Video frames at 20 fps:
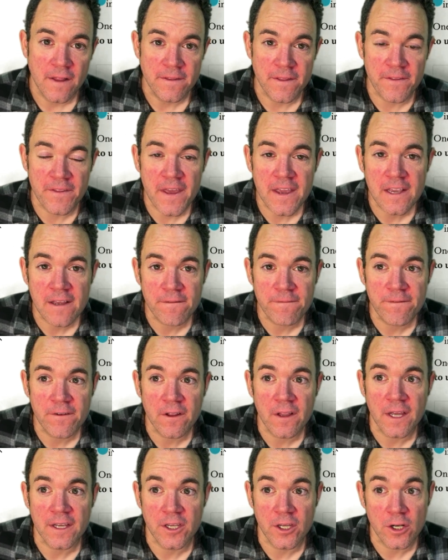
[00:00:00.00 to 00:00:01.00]
That they can
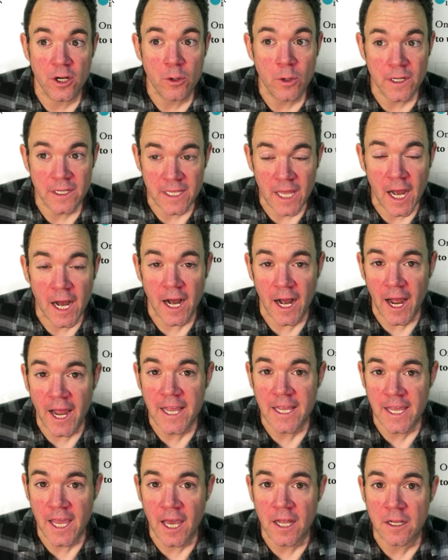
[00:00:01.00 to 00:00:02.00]
feel like, you know what, yeah, I
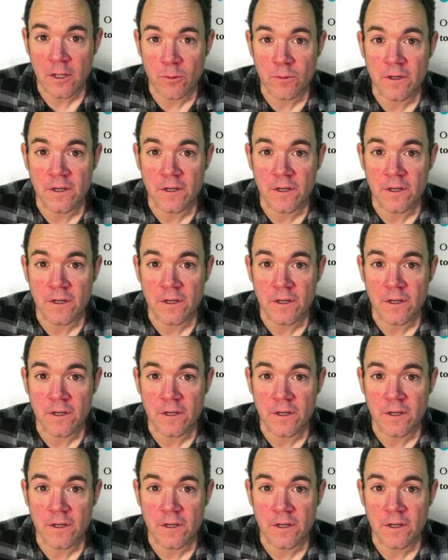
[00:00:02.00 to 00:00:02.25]
can go